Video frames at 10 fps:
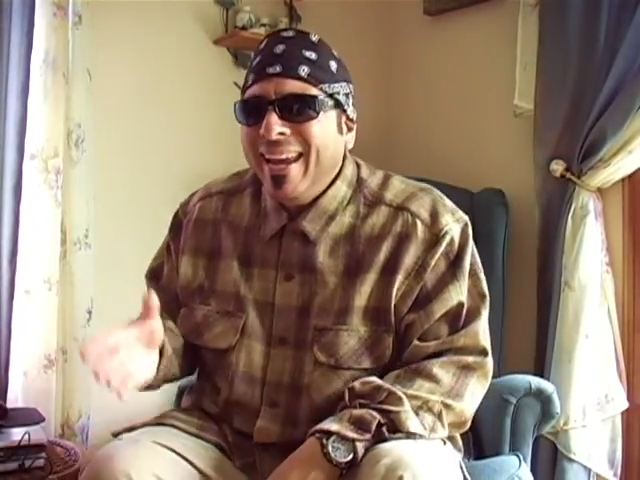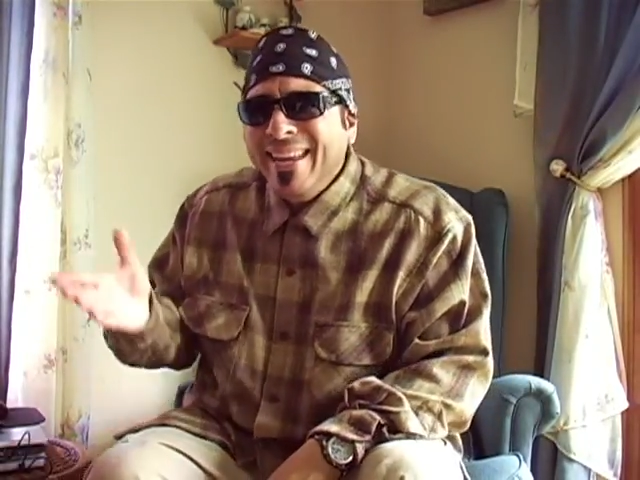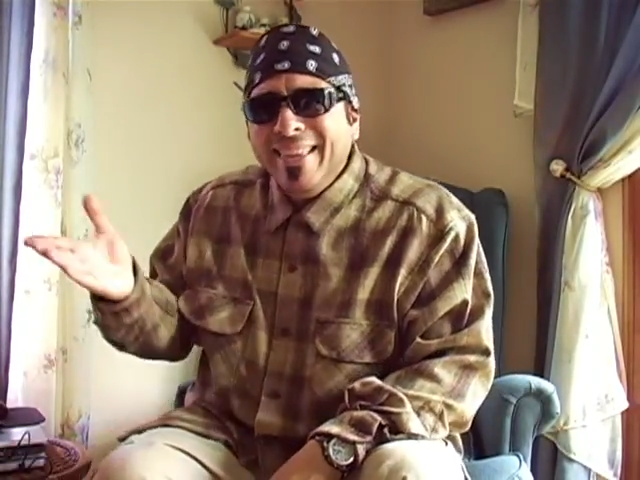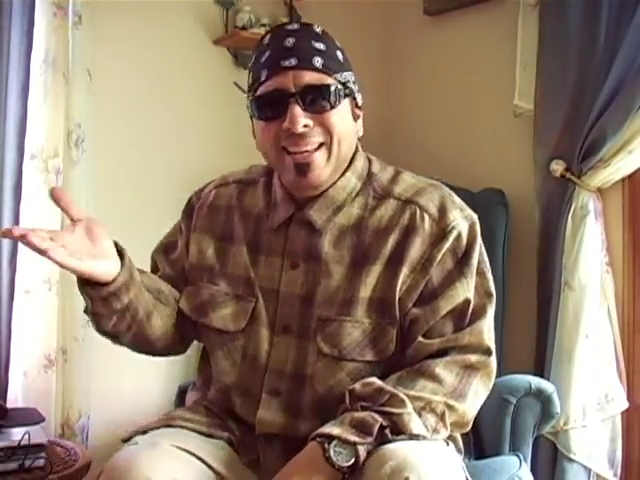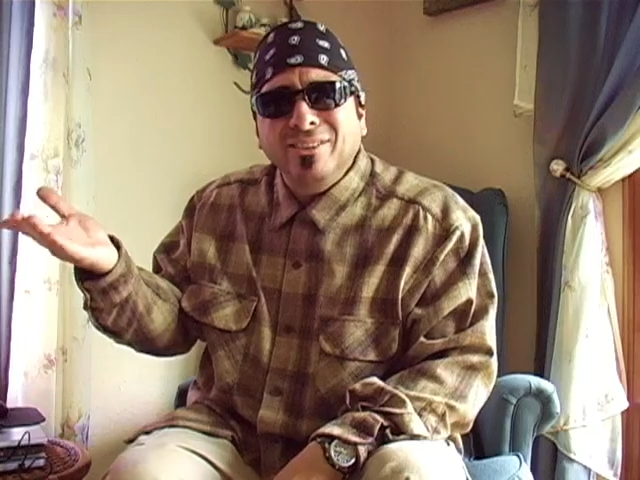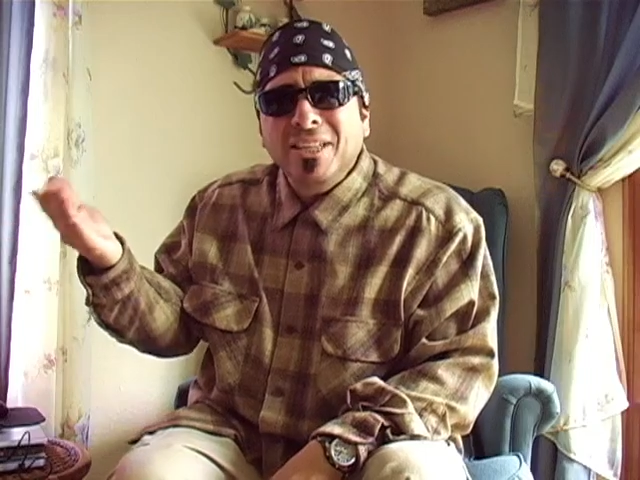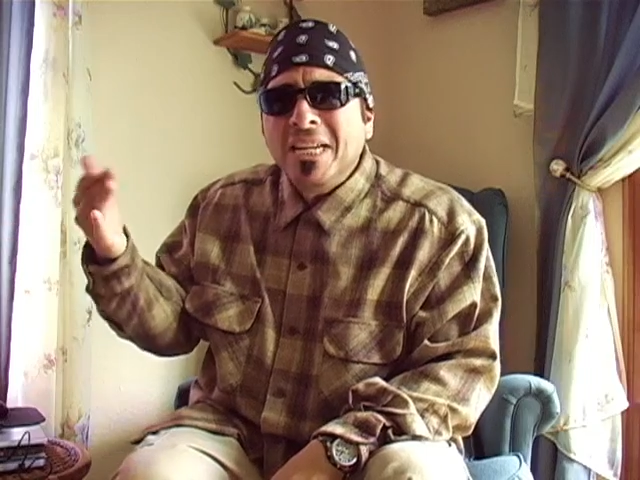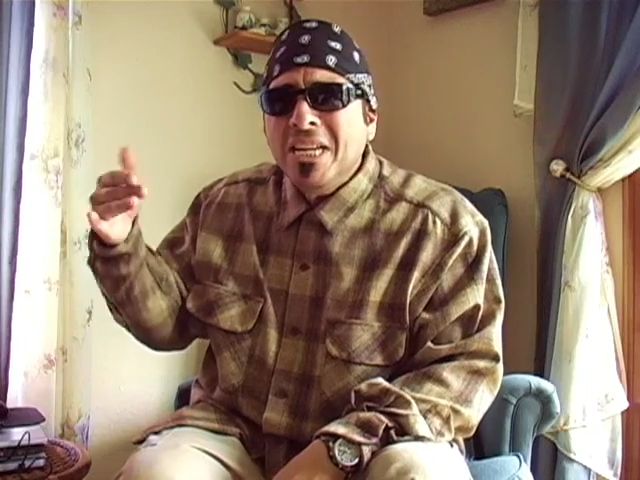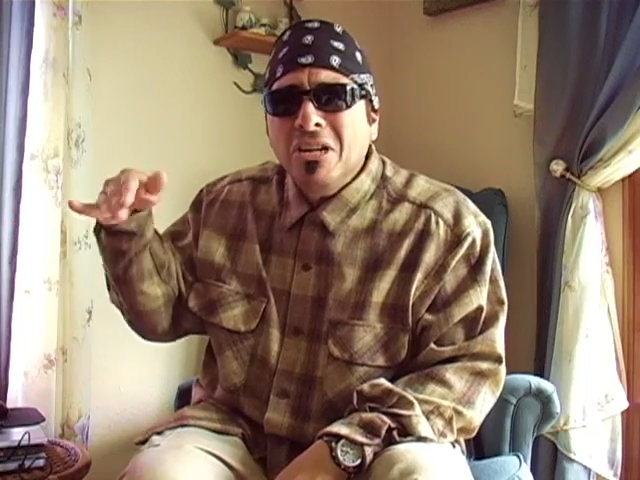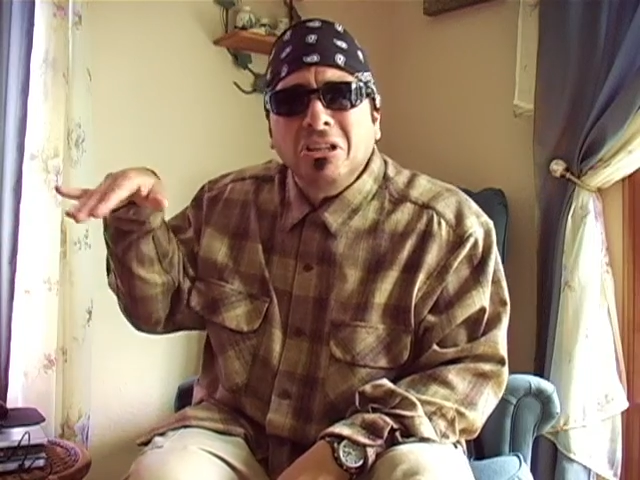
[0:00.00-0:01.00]
And there's a
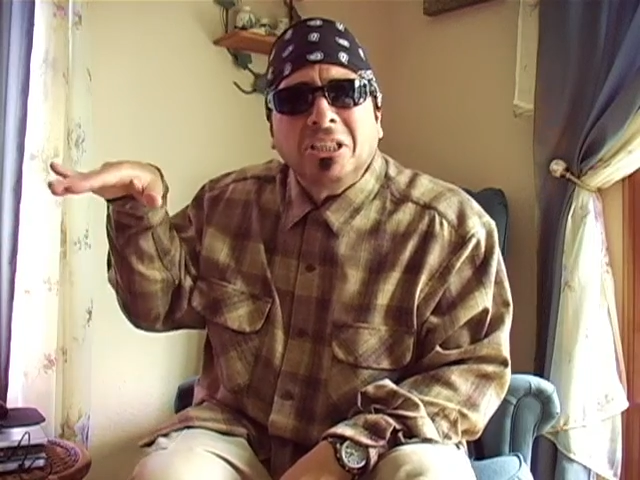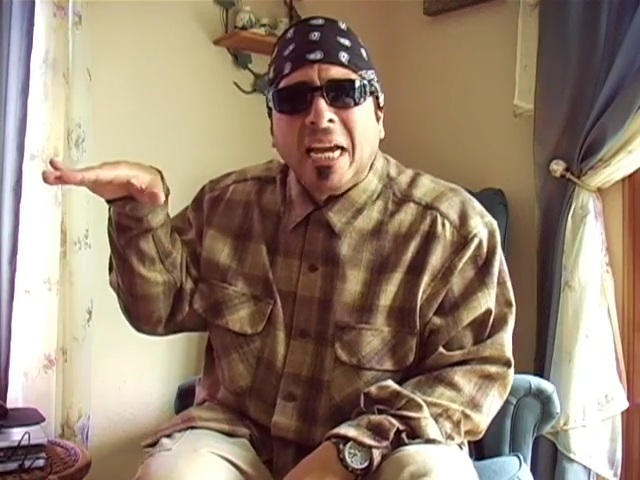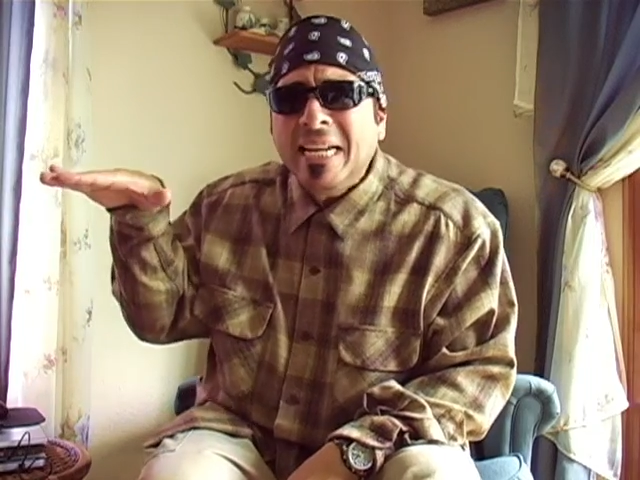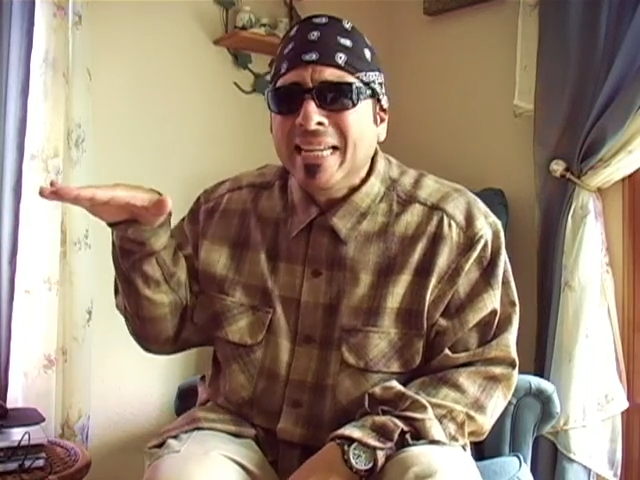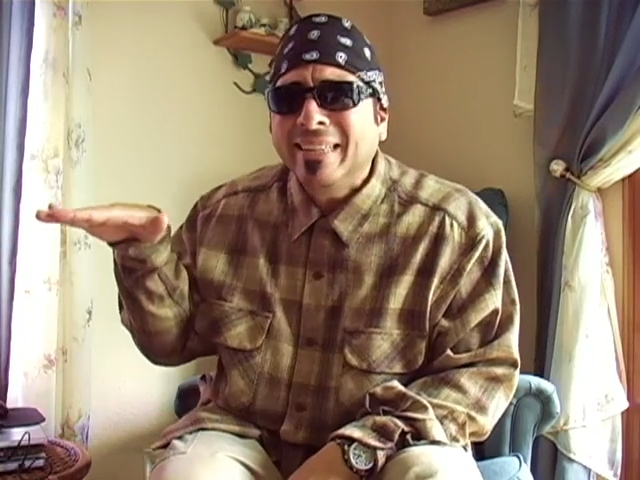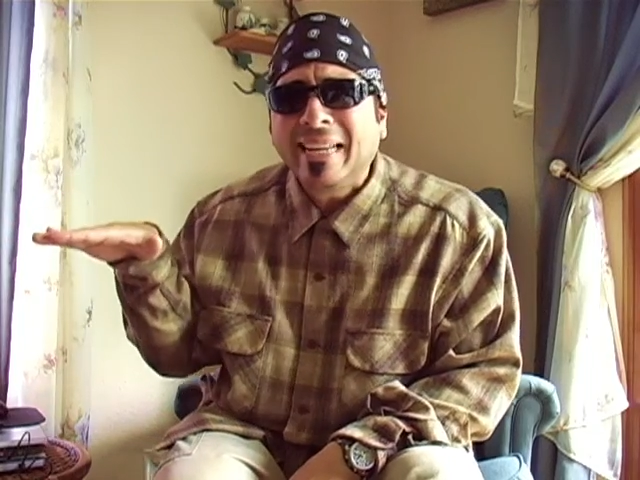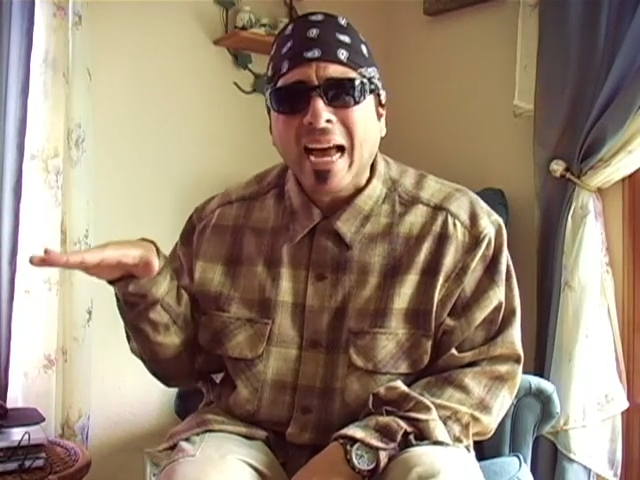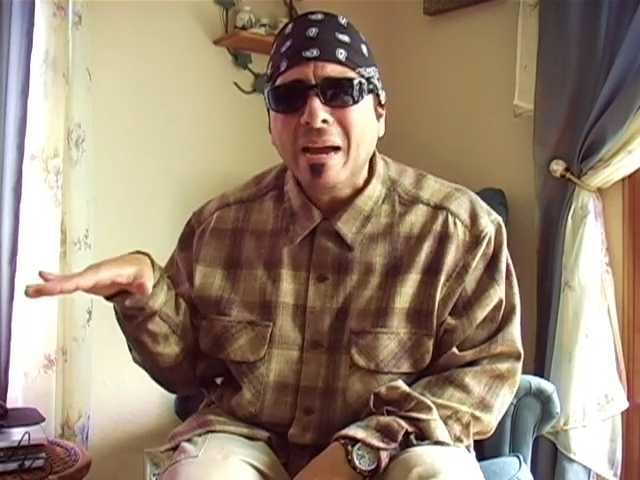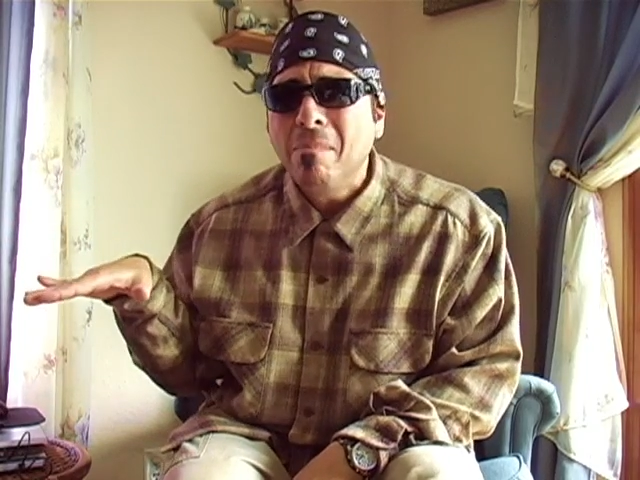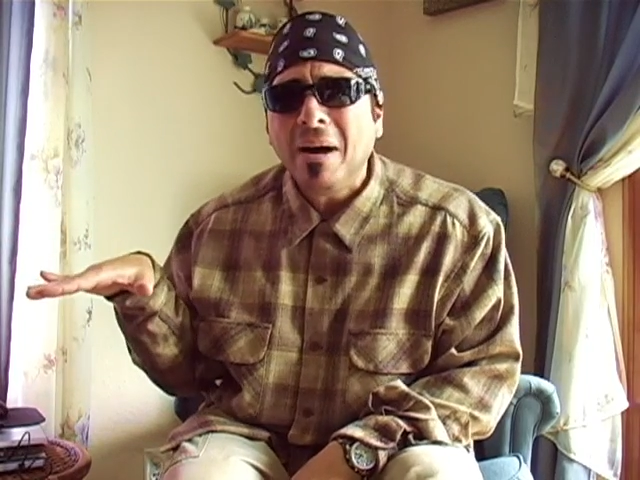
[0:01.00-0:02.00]
little Chinese
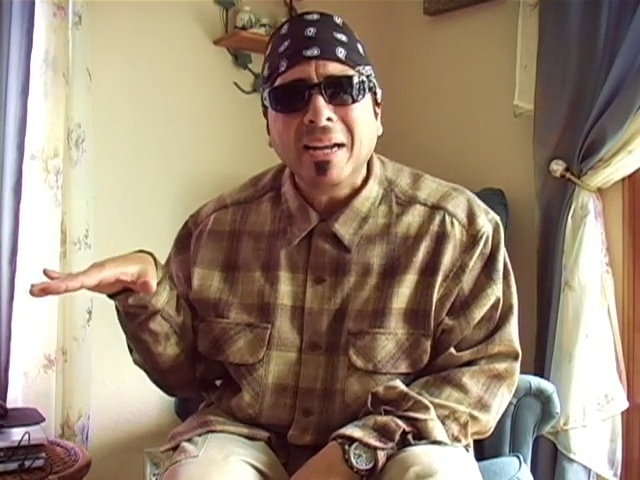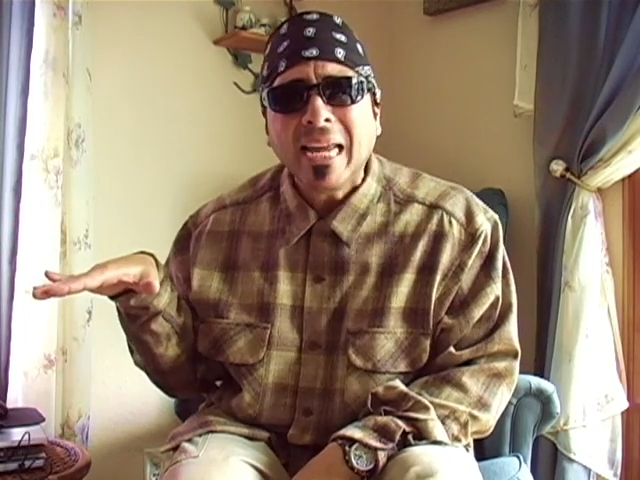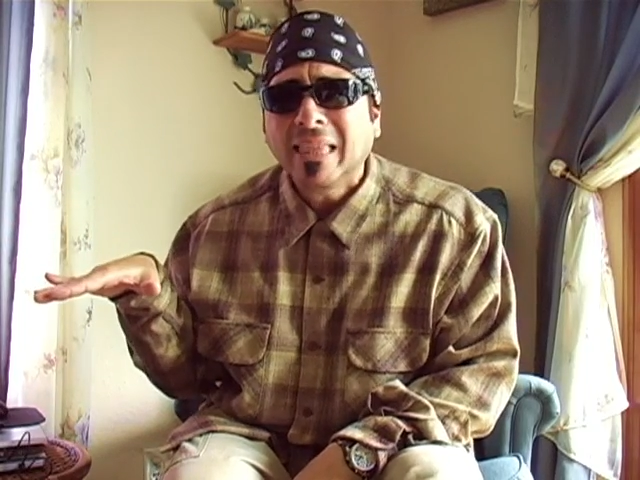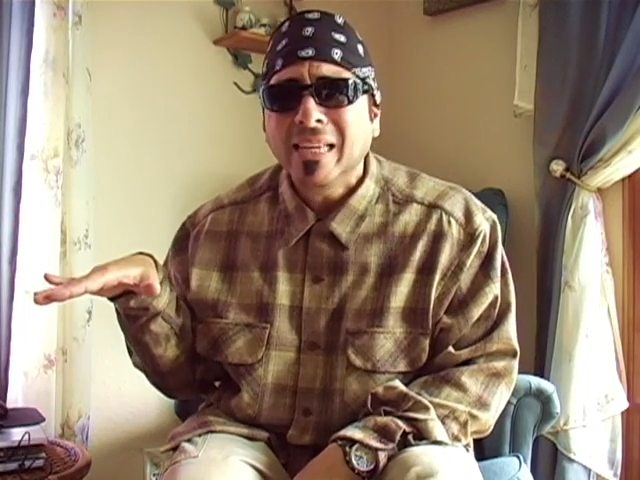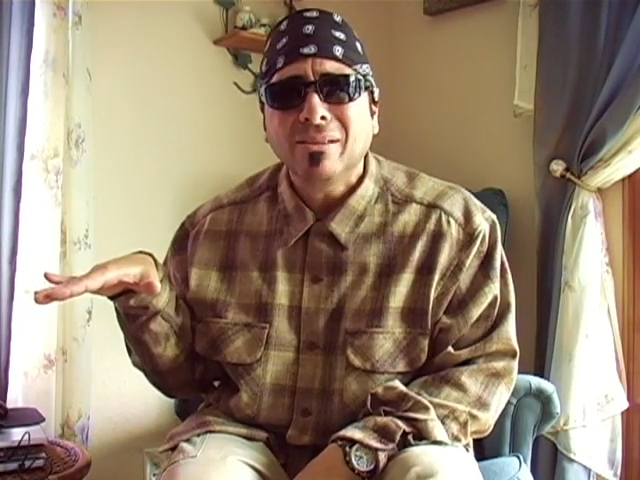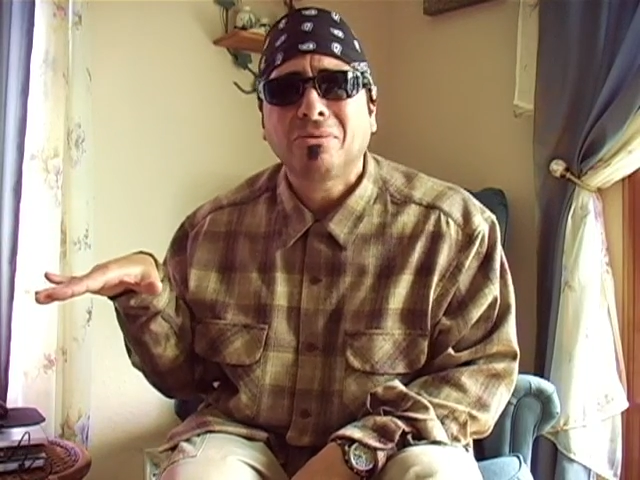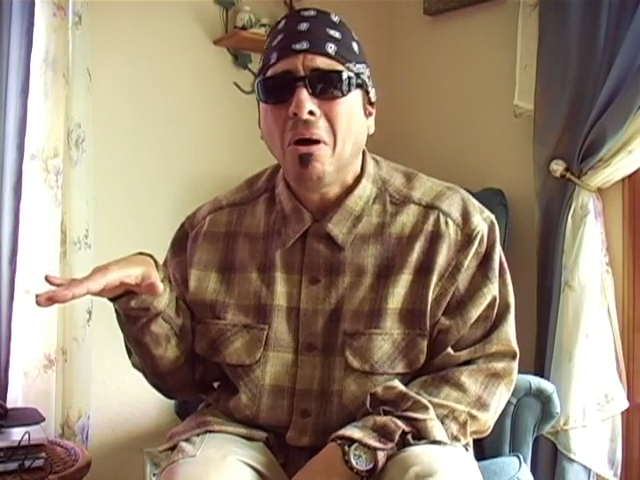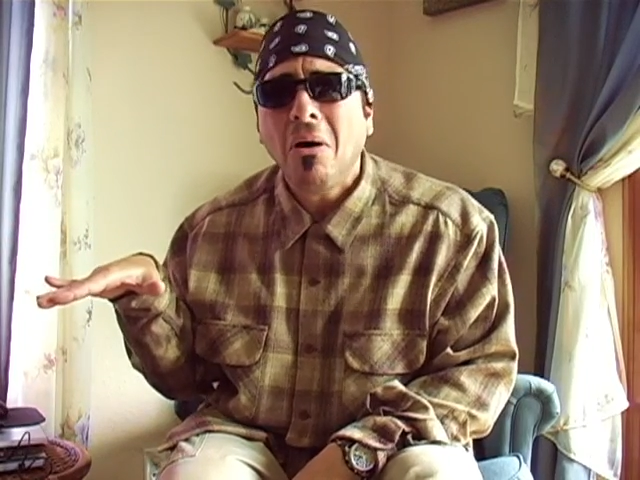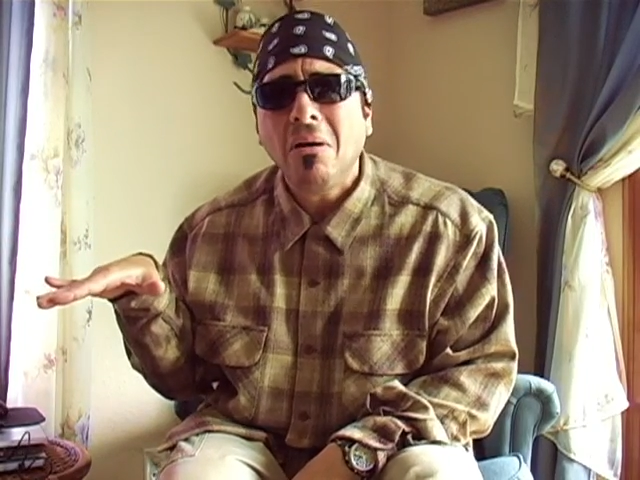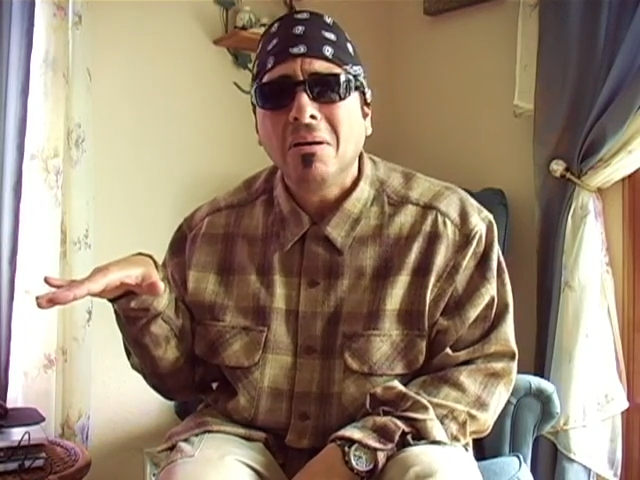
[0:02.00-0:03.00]
guy about like this
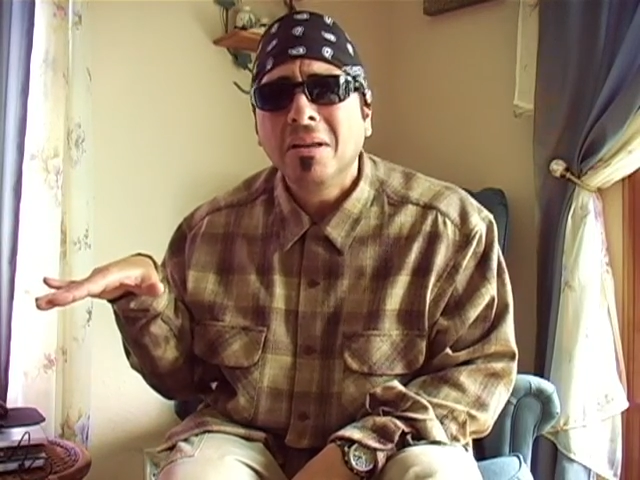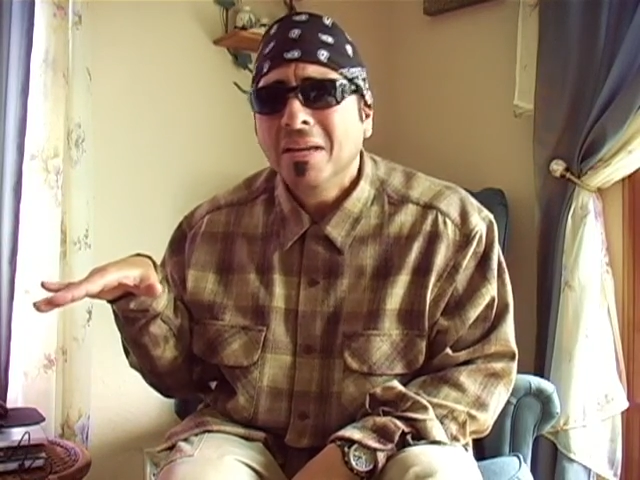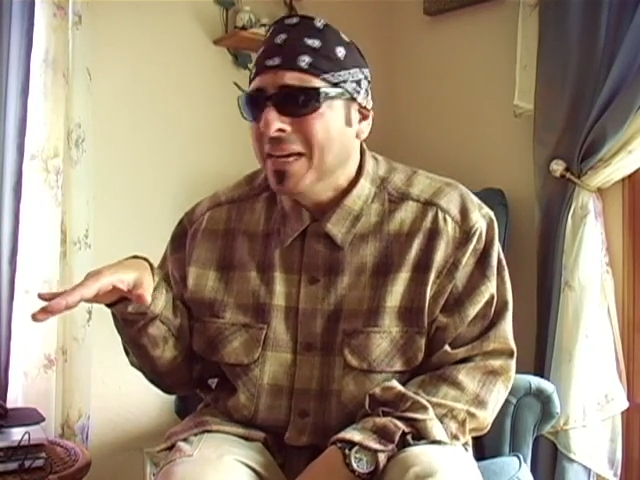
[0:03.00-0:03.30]
tall.